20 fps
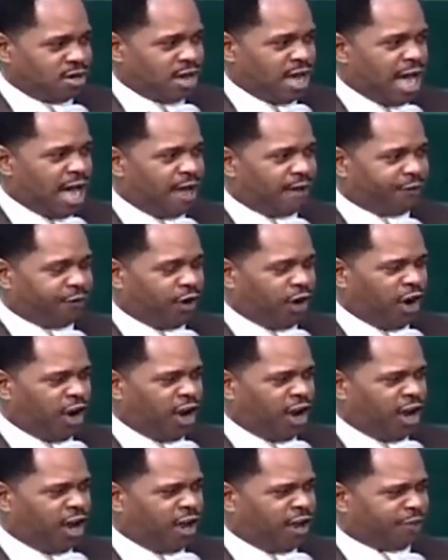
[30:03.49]
I've
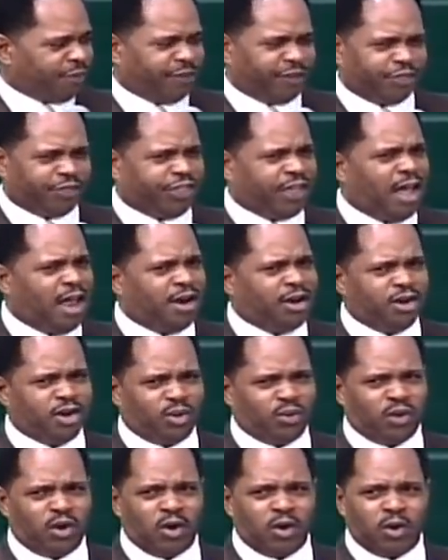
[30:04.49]
heard the
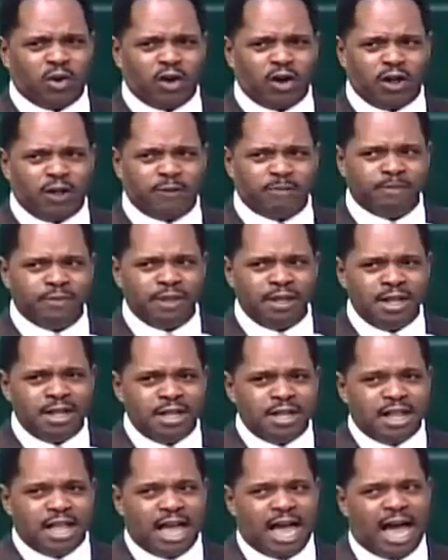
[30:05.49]
thunder roar.
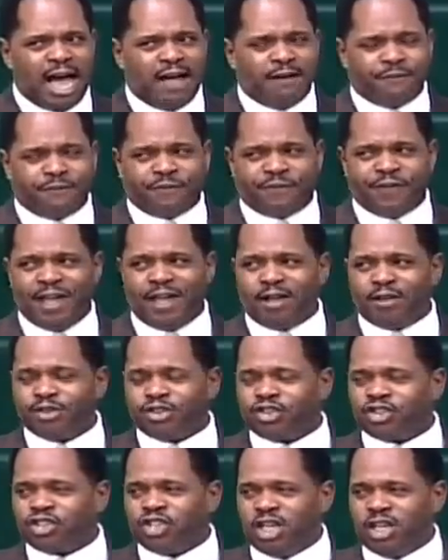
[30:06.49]
I've
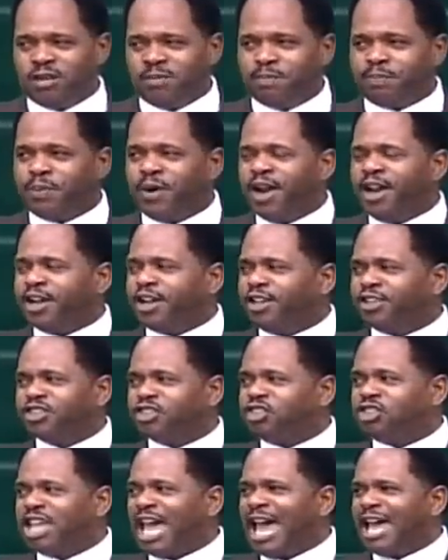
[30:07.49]
felt sin
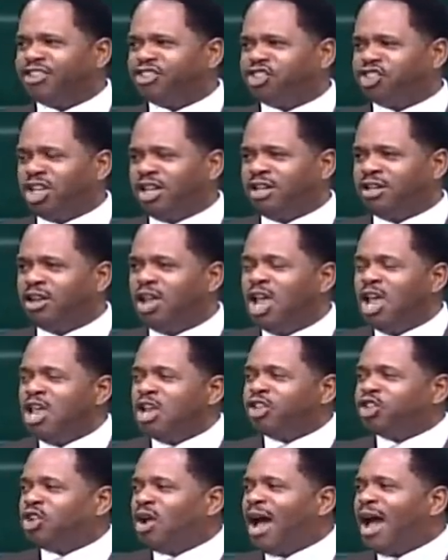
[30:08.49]
breakers dashing,
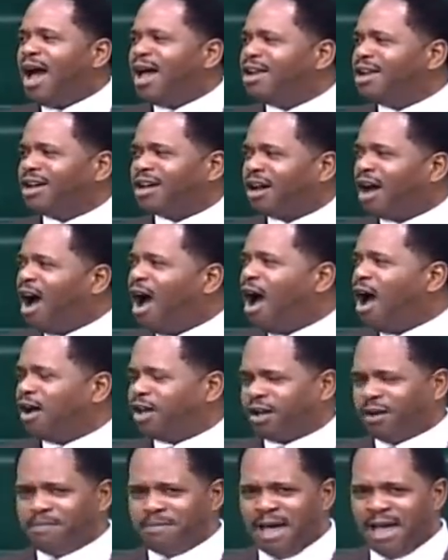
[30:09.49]
trying to
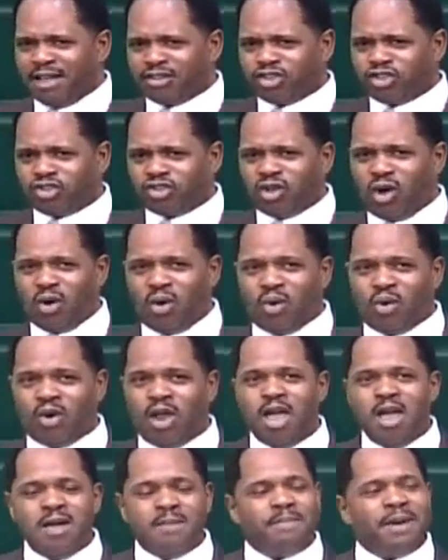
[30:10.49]
conquer my soul.